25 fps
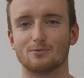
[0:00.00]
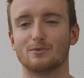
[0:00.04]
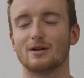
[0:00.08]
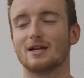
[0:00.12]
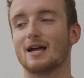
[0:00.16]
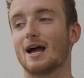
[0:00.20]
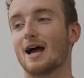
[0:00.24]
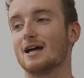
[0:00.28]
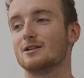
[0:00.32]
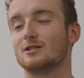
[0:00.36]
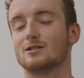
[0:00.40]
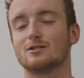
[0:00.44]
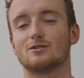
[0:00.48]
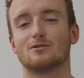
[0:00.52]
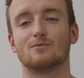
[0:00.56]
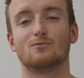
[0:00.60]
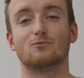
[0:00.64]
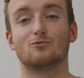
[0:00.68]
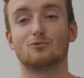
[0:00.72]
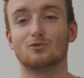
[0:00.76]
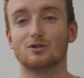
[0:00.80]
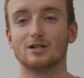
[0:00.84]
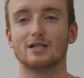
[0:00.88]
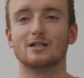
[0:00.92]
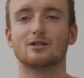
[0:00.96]
we had
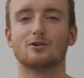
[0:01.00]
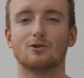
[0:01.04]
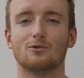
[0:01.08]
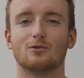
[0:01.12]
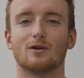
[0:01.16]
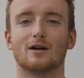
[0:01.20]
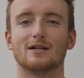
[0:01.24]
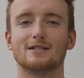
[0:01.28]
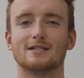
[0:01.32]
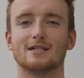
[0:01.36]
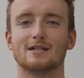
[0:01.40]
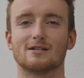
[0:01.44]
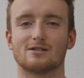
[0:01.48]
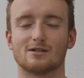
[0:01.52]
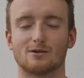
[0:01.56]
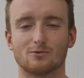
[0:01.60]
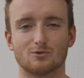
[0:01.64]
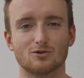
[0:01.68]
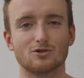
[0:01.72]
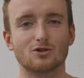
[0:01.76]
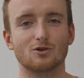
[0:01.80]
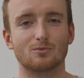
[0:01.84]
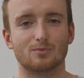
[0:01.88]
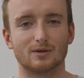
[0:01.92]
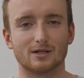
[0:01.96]
some really cool ideas and I was
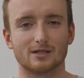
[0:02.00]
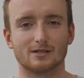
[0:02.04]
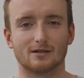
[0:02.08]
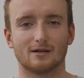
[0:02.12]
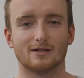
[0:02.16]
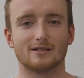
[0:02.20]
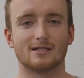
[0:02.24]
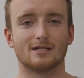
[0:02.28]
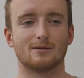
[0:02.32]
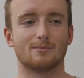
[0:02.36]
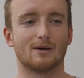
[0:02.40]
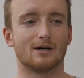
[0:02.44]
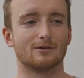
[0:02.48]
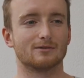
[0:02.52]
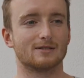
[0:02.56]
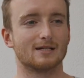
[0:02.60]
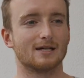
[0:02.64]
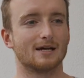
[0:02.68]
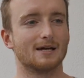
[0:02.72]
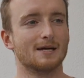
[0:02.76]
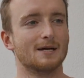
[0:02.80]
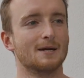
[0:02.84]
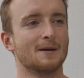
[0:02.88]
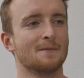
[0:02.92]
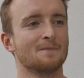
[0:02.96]
super excited about
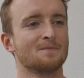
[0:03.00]
it.